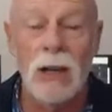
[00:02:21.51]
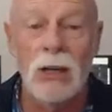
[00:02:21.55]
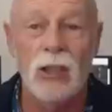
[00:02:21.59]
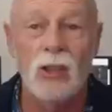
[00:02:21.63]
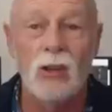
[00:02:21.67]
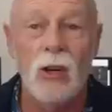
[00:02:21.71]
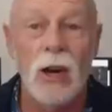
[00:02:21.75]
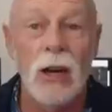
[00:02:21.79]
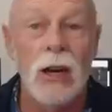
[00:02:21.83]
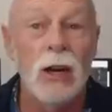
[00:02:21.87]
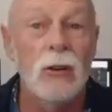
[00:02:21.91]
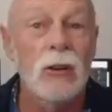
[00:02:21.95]

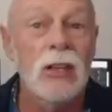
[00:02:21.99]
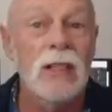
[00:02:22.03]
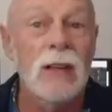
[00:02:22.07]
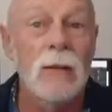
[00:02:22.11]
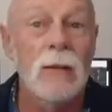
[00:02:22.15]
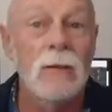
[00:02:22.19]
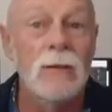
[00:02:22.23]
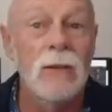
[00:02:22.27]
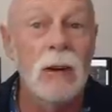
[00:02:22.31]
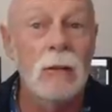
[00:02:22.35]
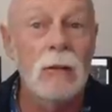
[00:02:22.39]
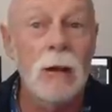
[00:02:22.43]
Australia is
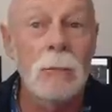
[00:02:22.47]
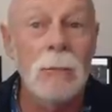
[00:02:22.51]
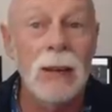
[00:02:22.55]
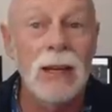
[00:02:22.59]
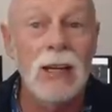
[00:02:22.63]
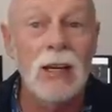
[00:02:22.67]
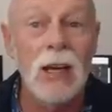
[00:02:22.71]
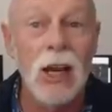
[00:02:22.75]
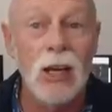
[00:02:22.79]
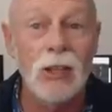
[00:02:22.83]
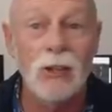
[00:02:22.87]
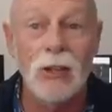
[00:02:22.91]
a very
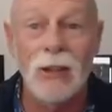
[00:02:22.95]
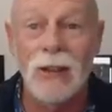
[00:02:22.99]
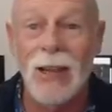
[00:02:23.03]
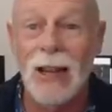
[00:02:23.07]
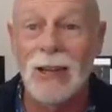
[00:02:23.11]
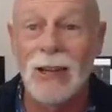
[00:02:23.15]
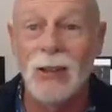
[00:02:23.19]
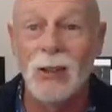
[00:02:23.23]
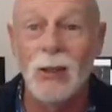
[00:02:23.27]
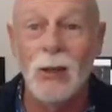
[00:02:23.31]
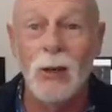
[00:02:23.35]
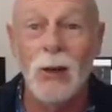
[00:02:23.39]
big country.
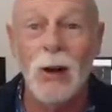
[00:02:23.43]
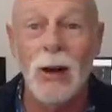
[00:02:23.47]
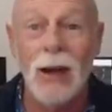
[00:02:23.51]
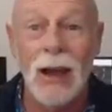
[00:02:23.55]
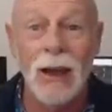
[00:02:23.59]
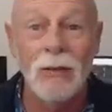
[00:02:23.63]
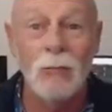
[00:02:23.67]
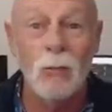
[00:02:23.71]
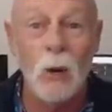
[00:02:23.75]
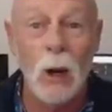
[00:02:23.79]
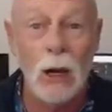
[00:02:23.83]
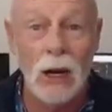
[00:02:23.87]
They do not
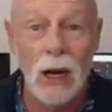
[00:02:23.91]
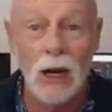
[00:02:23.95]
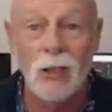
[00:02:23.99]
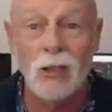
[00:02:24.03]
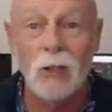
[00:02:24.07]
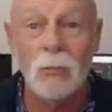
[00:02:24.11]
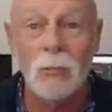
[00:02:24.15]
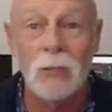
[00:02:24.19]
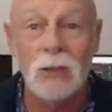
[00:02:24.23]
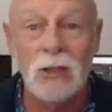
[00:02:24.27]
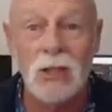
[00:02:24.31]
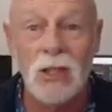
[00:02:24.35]
have
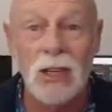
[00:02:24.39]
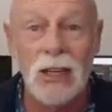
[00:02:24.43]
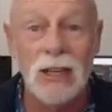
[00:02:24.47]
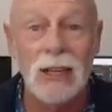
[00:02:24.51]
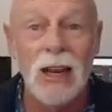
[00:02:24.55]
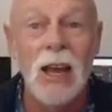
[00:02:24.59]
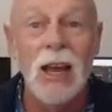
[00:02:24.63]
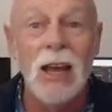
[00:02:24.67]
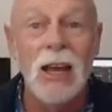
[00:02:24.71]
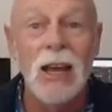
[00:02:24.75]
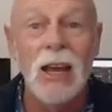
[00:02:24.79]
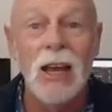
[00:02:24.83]

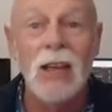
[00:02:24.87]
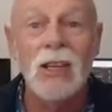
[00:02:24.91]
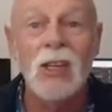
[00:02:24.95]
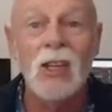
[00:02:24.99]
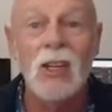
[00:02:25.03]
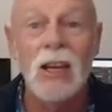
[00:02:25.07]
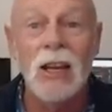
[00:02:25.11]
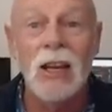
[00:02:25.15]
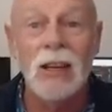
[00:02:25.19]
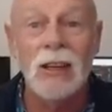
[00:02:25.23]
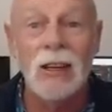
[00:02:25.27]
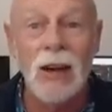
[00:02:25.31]
100%
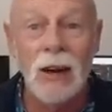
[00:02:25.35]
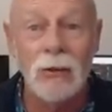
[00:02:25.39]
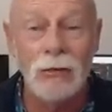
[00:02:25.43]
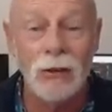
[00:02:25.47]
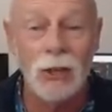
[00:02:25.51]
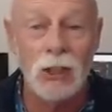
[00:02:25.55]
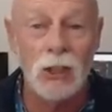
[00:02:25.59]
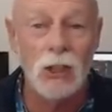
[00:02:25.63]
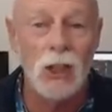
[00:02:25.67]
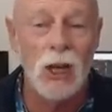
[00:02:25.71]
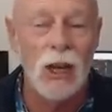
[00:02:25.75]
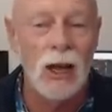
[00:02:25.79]
internet
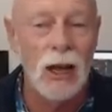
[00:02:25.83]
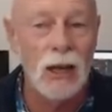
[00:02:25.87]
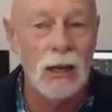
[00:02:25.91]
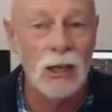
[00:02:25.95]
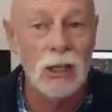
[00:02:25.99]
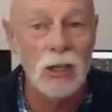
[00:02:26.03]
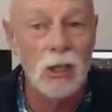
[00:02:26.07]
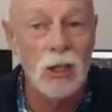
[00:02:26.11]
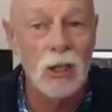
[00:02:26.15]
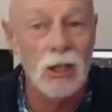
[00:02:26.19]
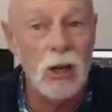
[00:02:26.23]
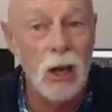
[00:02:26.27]
coverage
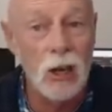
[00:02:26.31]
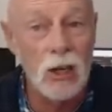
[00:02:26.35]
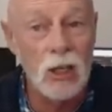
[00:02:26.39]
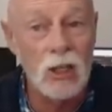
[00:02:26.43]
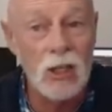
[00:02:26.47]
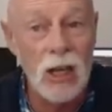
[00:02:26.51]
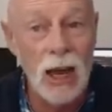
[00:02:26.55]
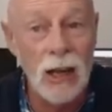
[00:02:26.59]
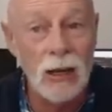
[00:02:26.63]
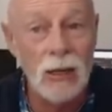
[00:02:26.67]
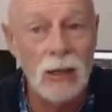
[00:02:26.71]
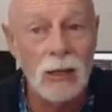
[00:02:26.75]
unless you go to
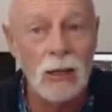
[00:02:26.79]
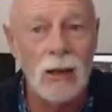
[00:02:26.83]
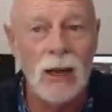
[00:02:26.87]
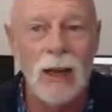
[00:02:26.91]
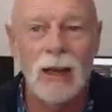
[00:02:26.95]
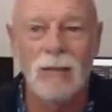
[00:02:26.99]
Starlink,